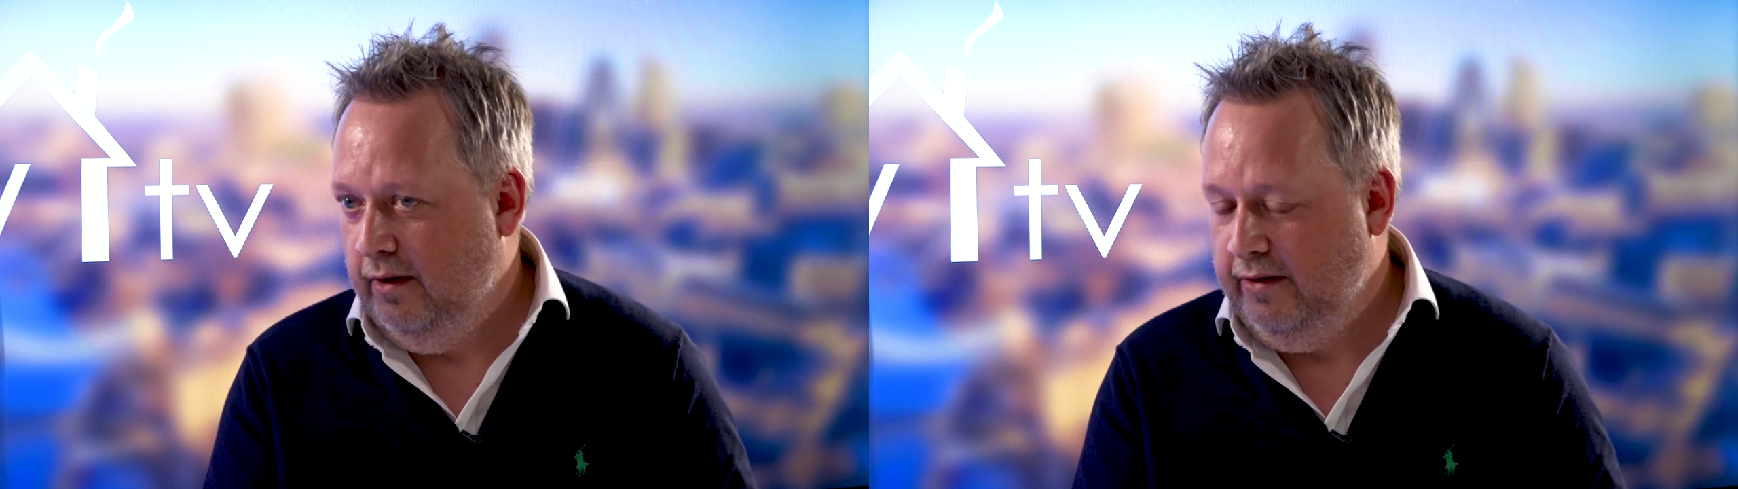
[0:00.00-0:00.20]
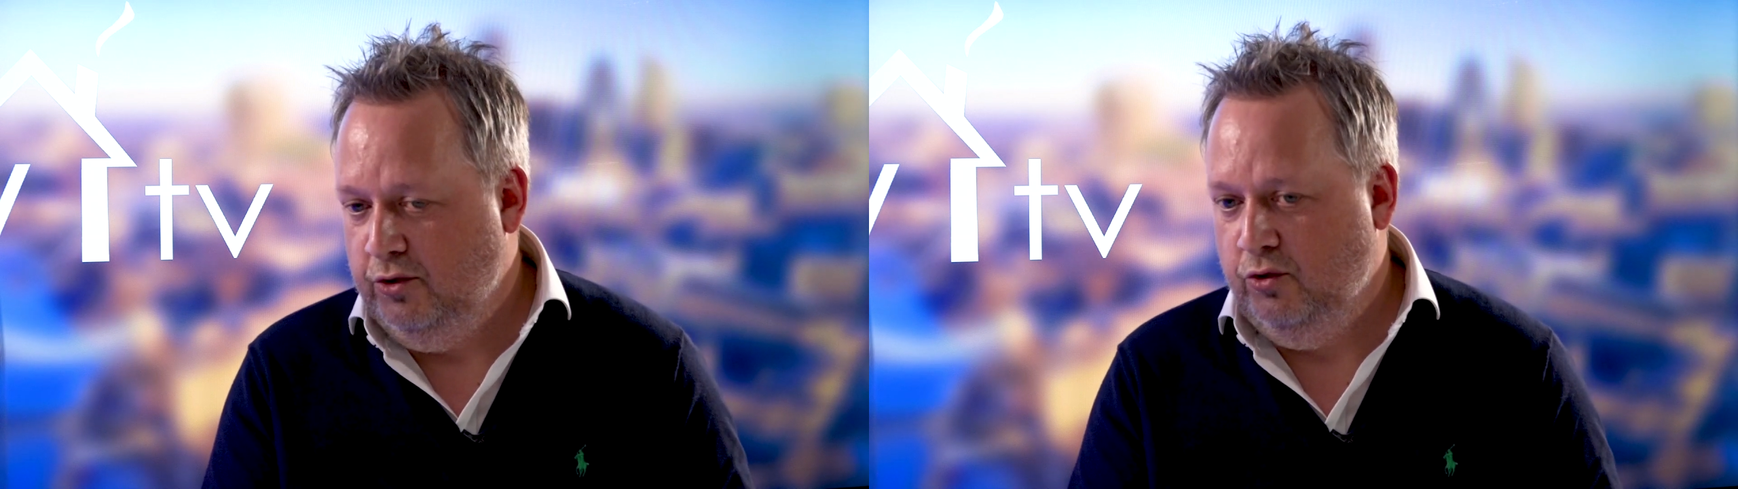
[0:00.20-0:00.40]

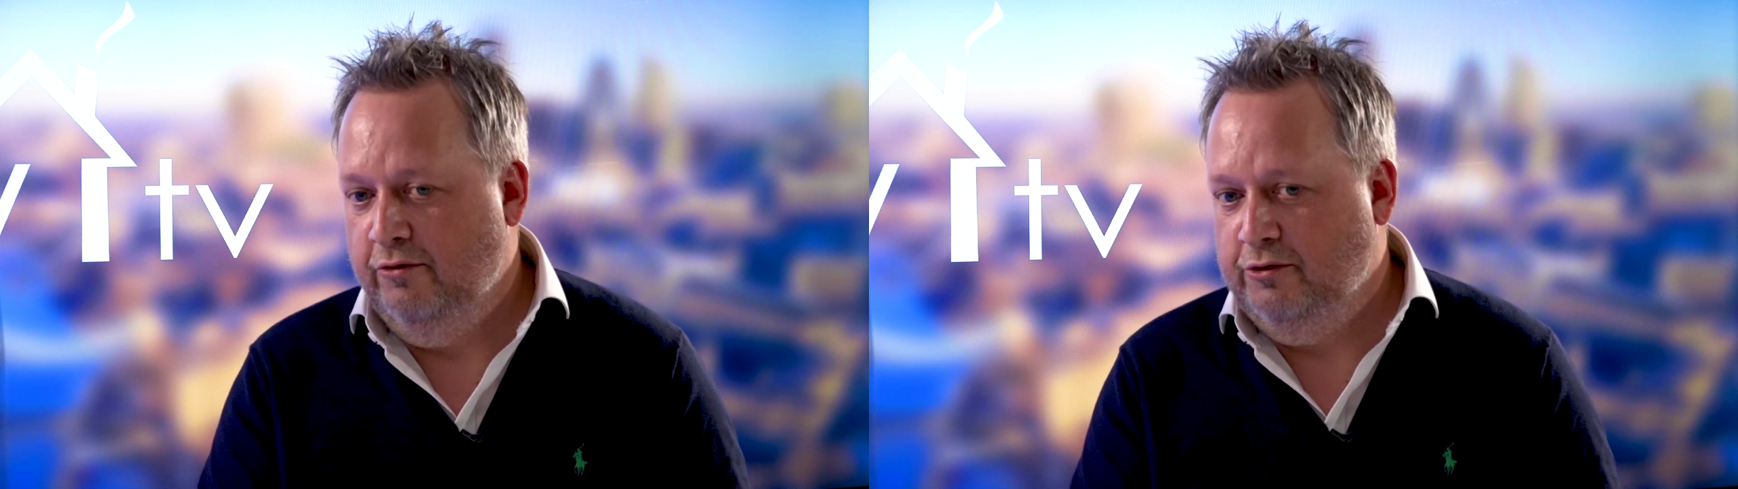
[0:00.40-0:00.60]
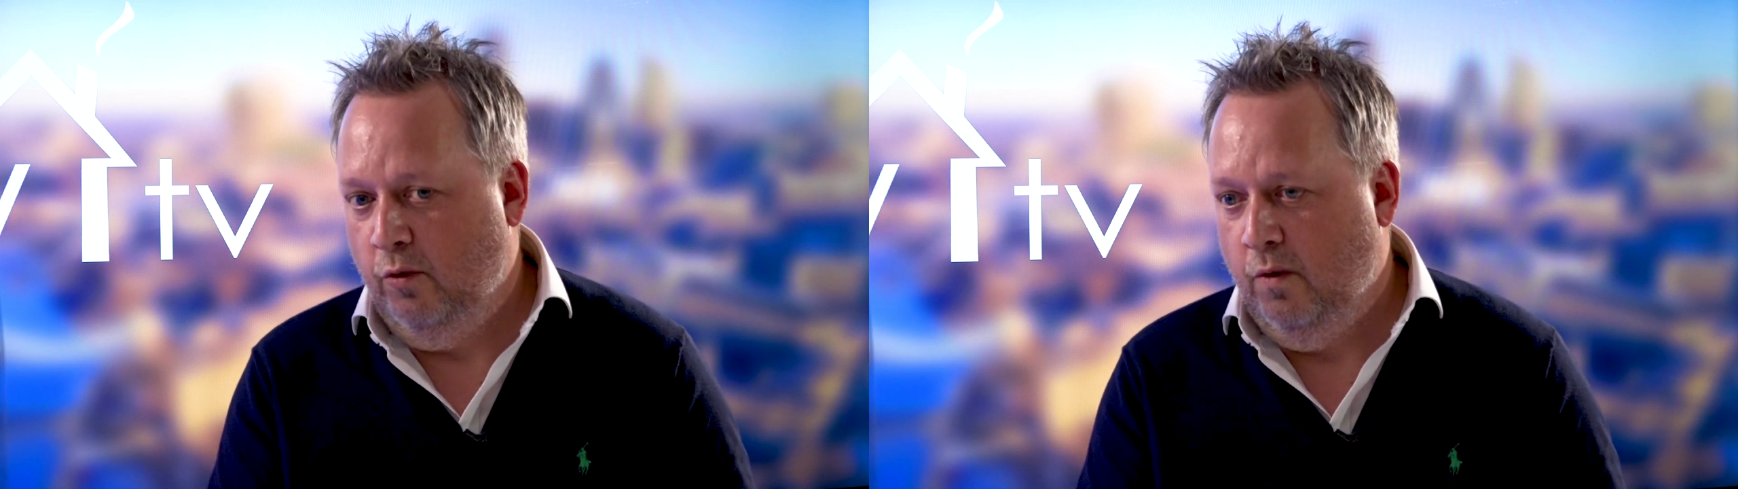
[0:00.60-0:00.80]
and the
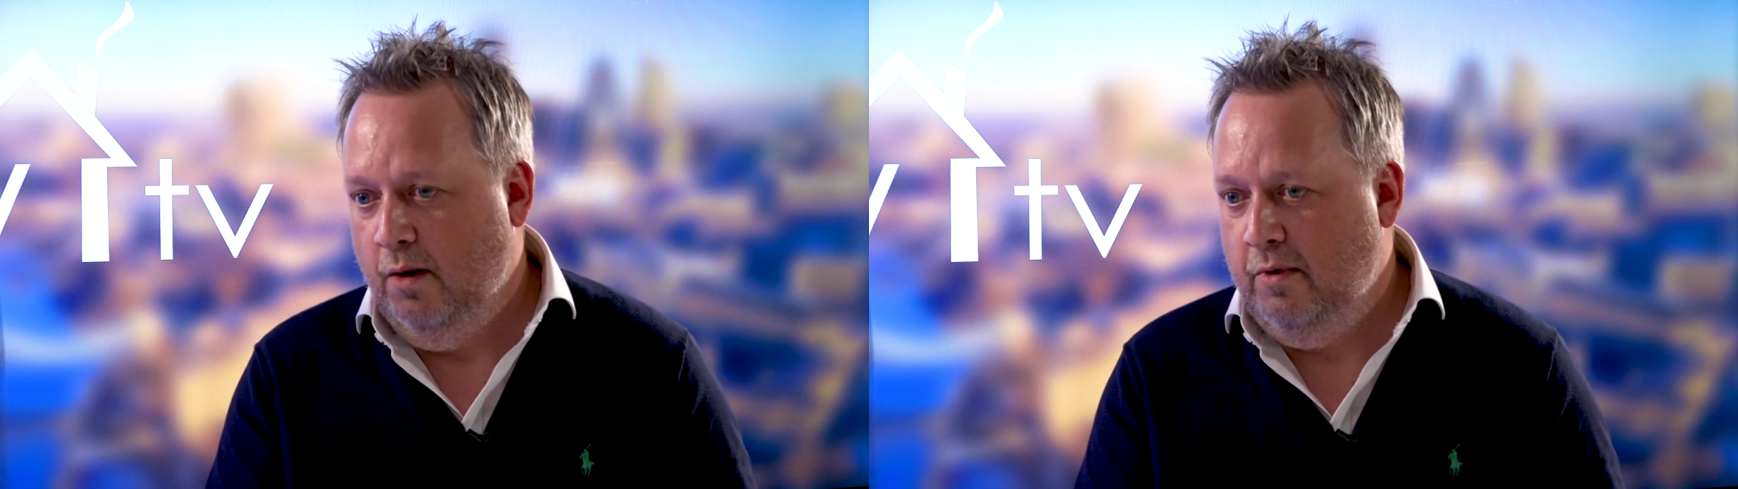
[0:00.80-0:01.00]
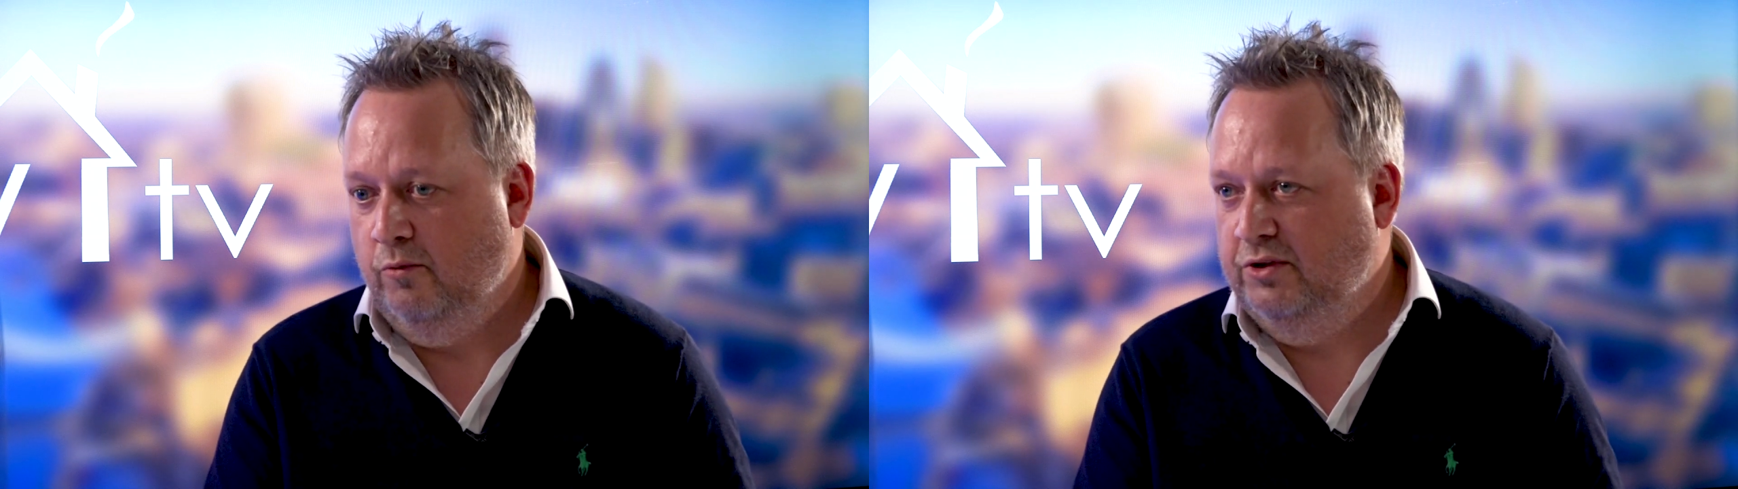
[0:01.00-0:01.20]
insurance requirement will